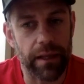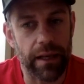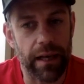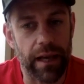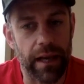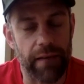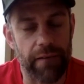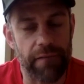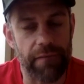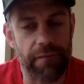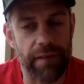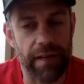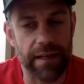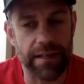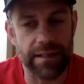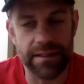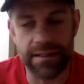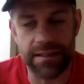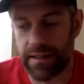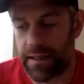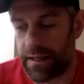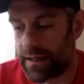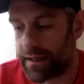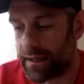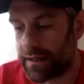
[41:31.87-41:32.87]
like
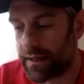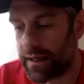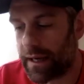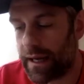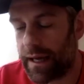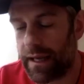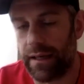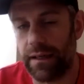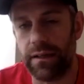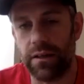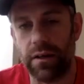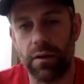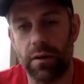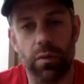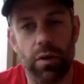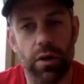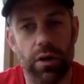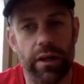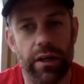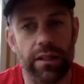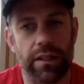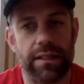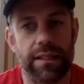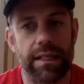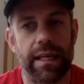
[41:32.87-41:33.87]
fasting, and I
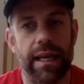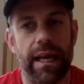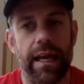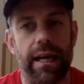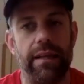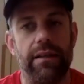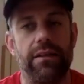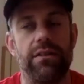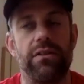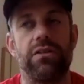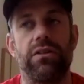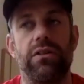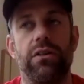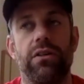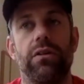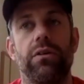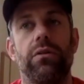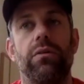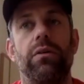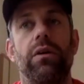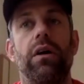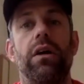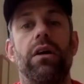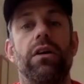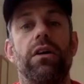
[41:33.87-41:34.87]
wanted to get into